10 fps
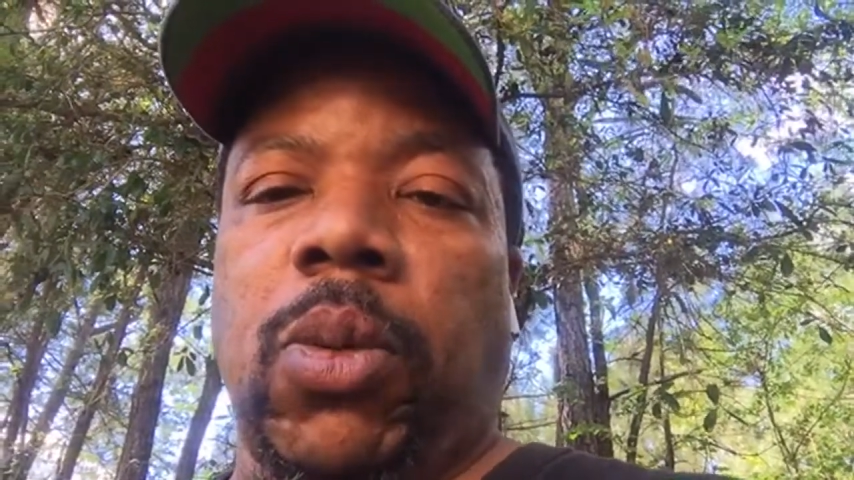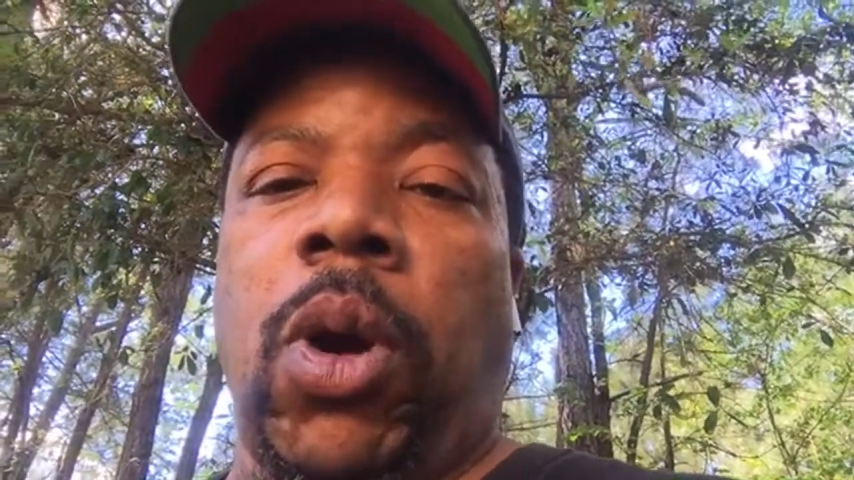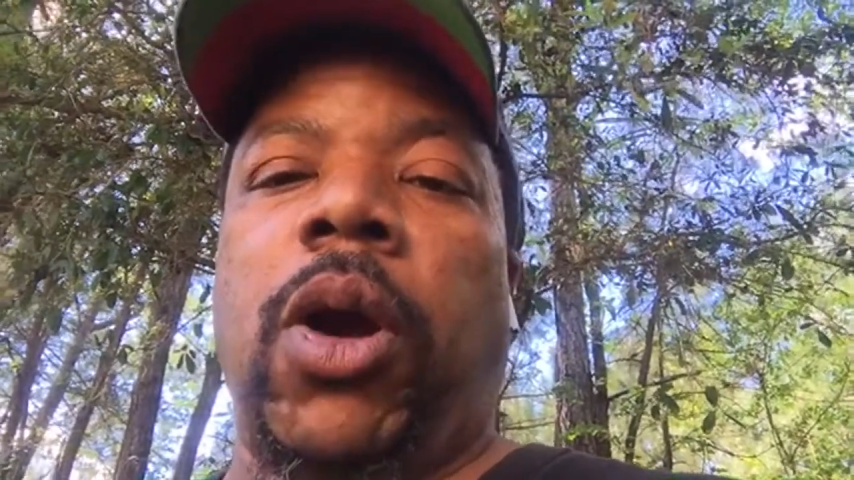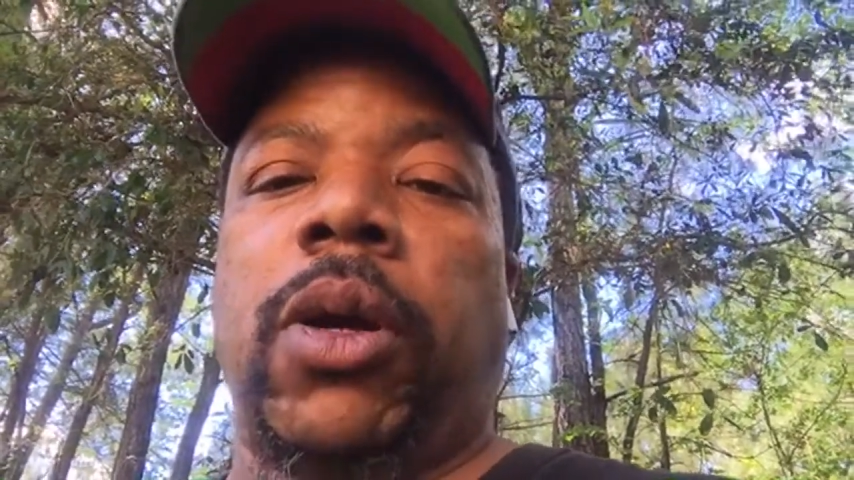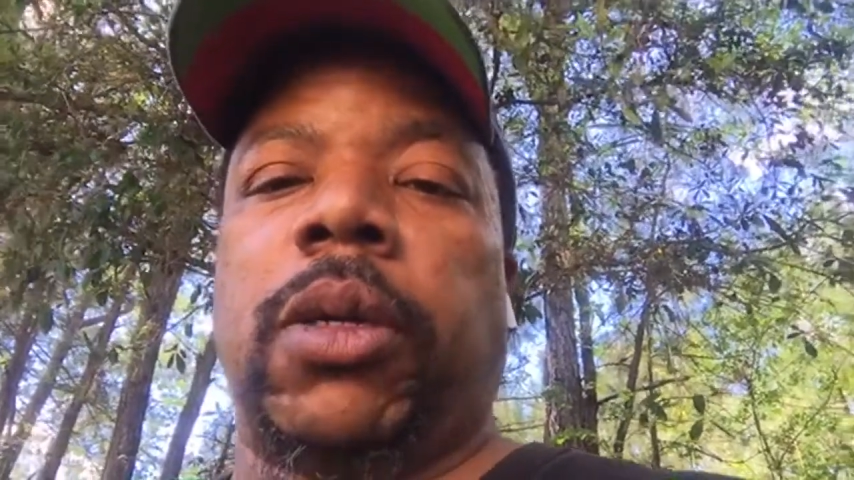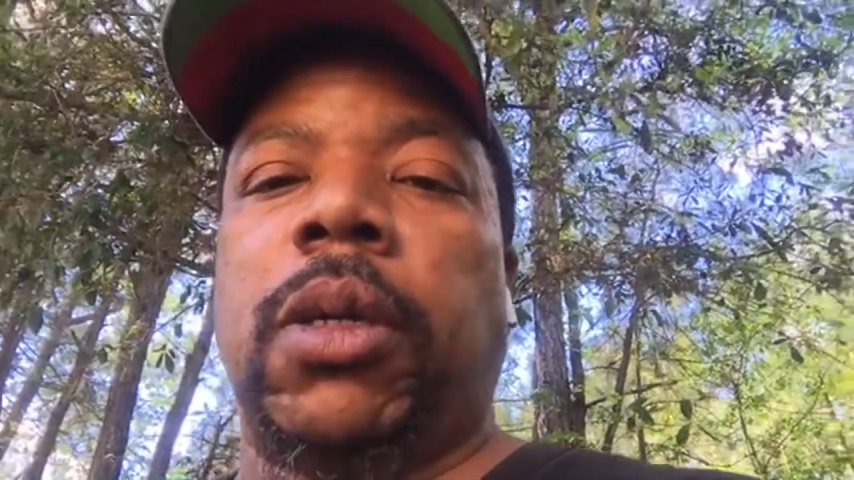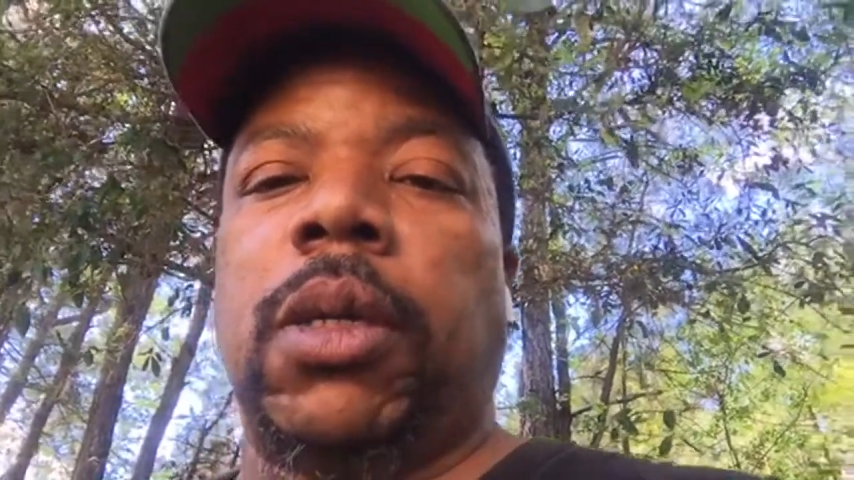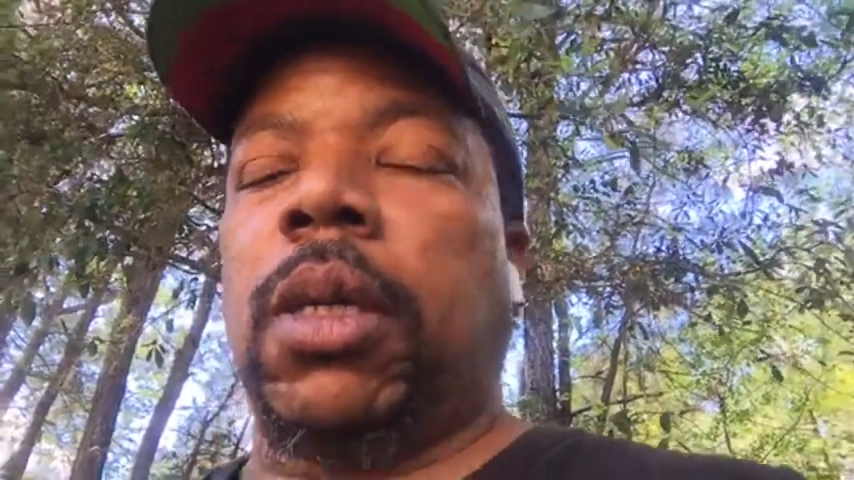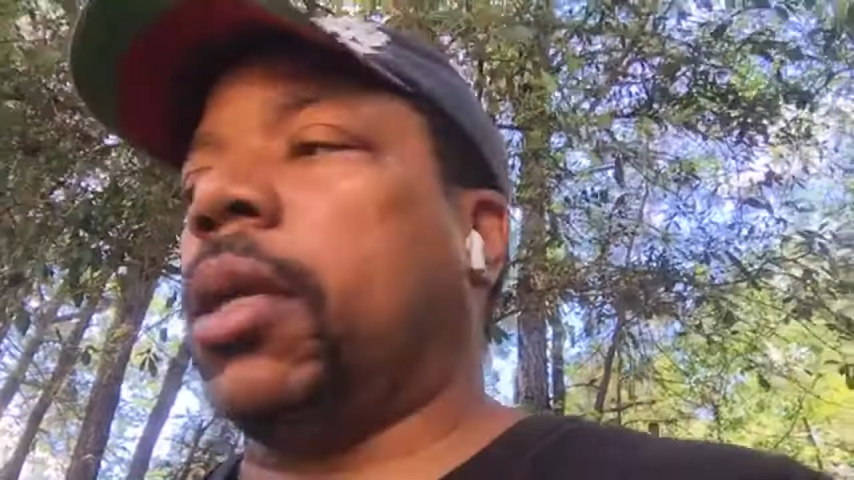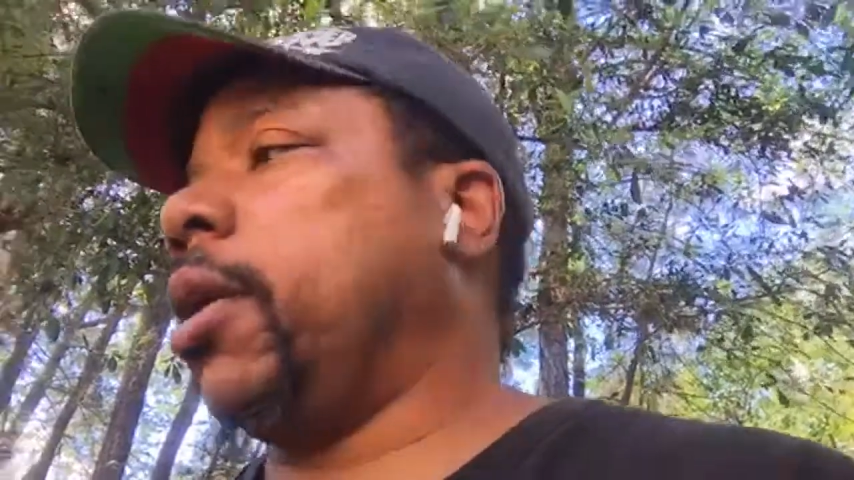Word.
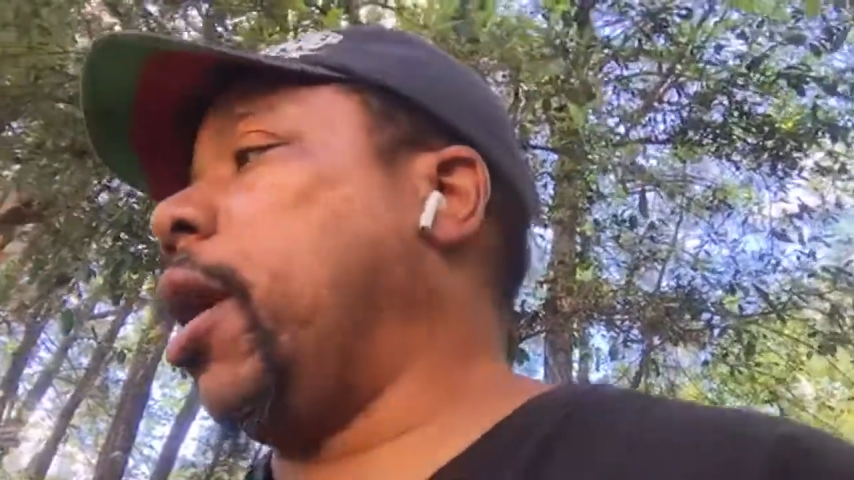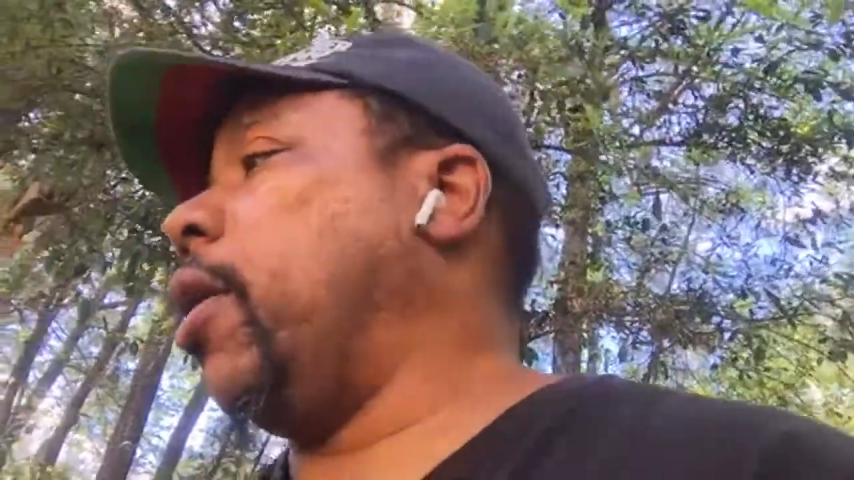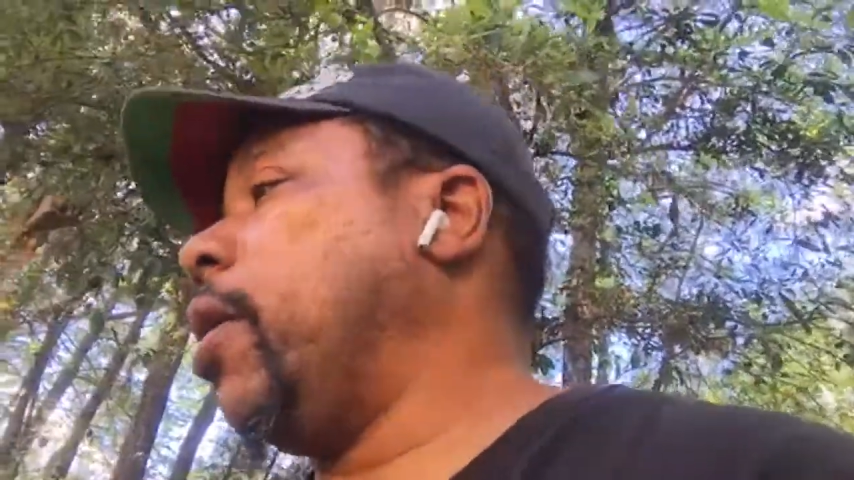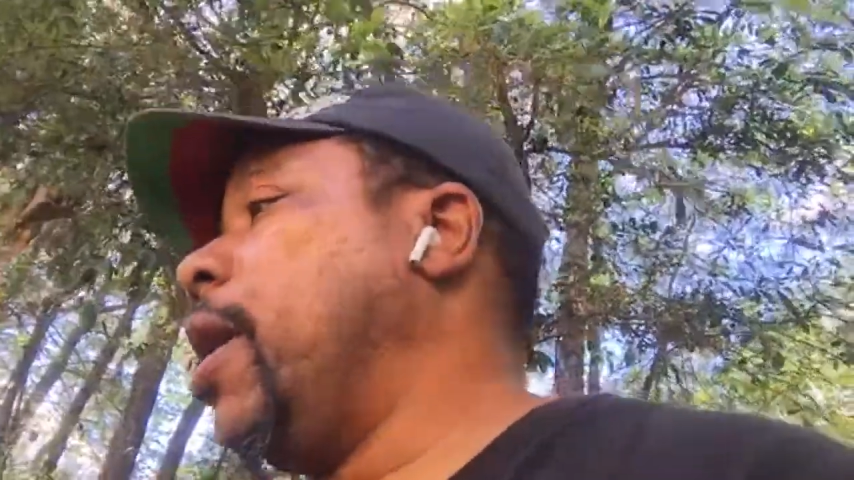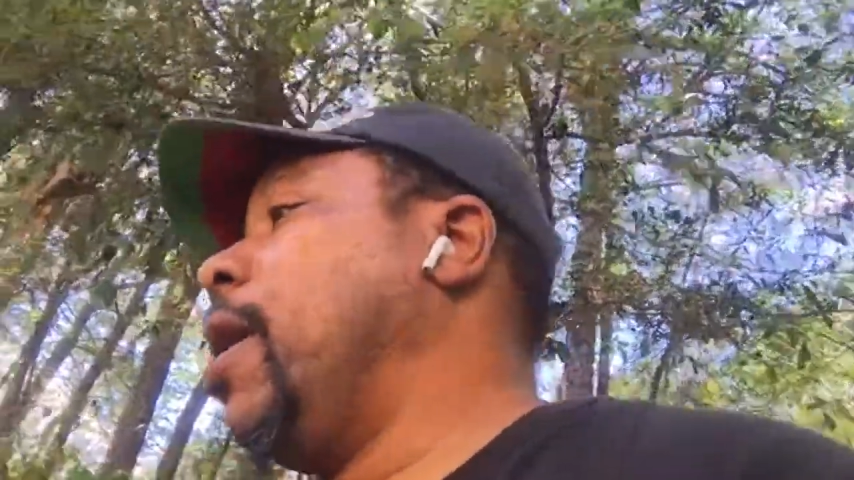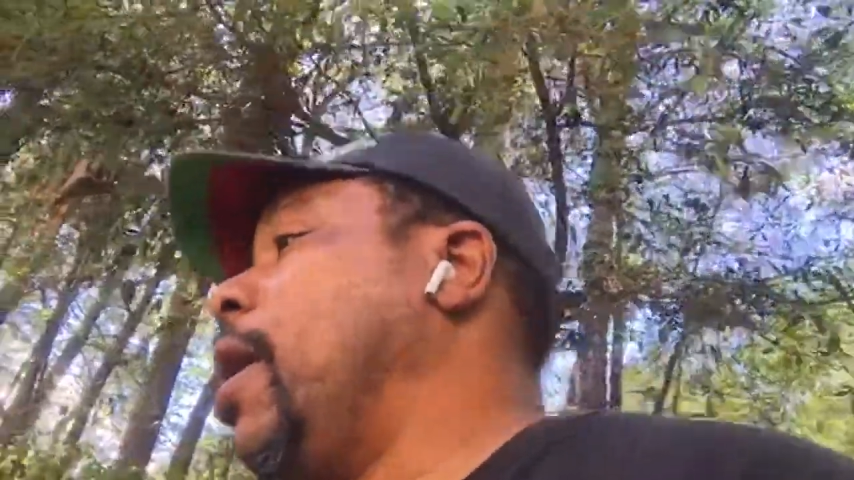Yo,